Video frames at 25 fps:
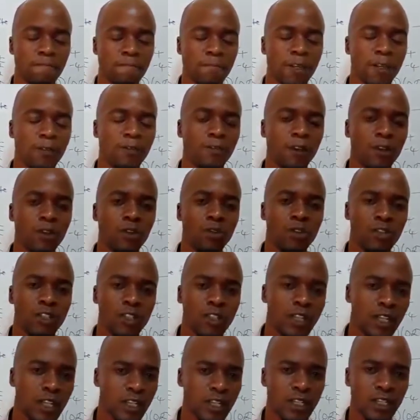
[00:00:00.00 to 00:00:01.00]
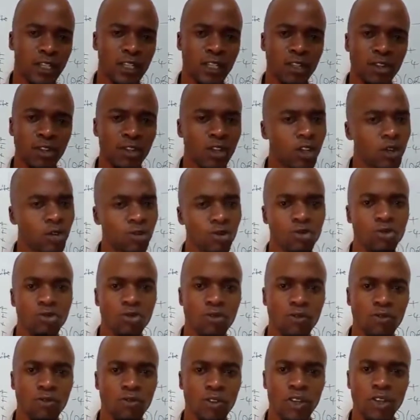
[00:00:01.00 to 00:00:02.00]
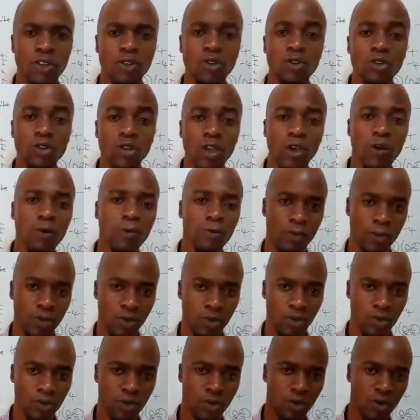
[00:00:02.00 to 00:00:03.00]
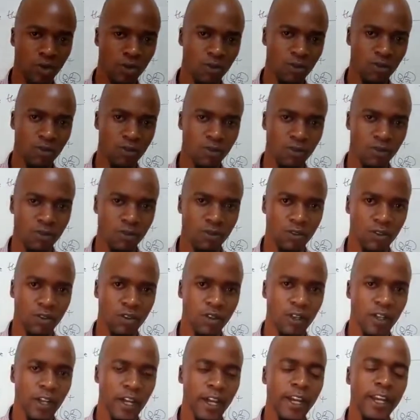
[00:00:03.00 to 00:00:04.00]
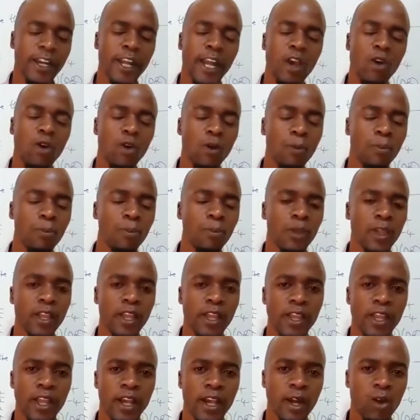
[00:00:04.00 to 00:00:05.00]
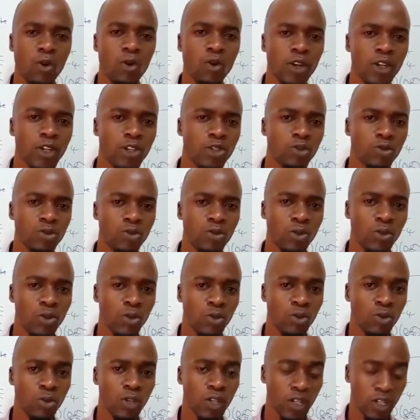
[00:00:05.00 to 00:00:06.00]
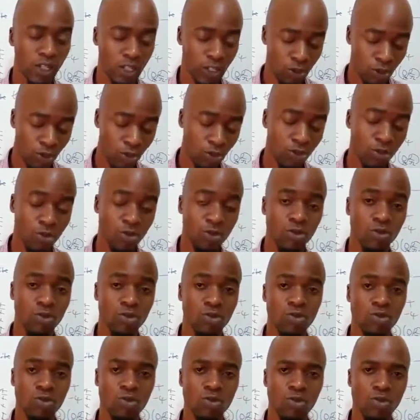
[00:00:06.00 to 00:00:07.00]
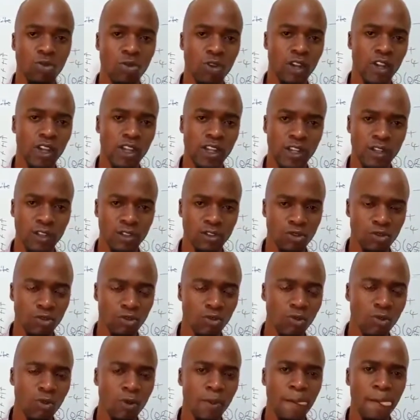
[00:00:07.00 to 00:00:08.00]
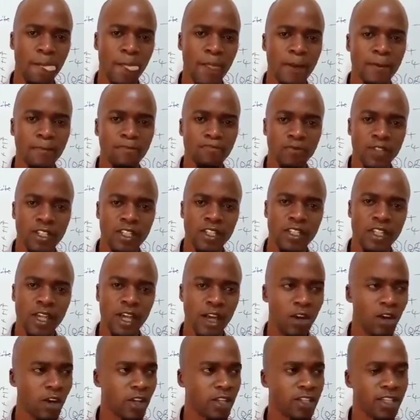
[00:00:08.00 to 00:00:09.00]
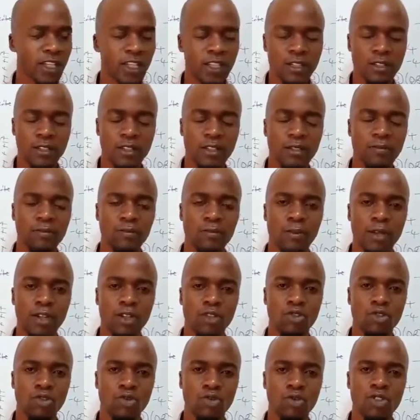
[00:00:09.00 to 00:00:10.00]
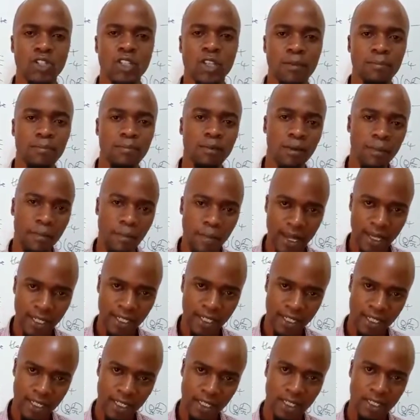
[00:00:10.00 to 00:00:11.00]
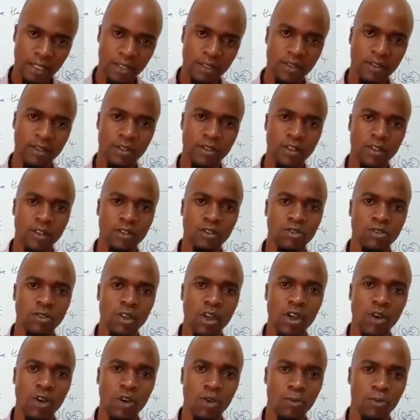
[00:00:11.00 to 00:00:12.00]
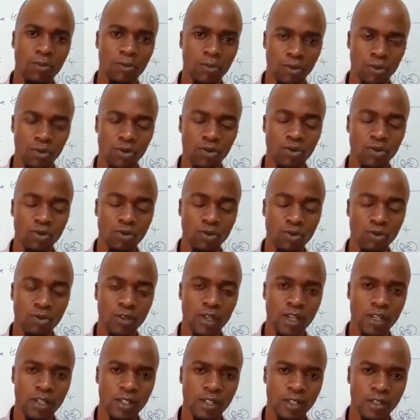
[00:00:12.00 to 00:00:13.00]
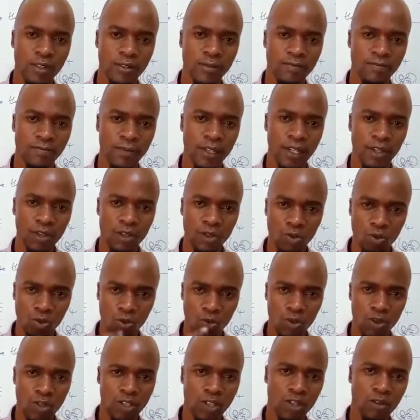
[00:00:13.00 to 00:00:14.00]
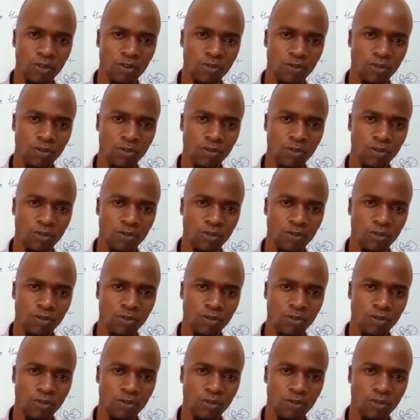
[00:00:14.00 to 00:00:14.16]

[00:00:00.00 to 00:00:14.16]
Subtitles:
But if you're not studying, you're not solving, you're not helping yourself. And I hope you are going to tuition school. These are just meant to supplement. So I hope you do that and look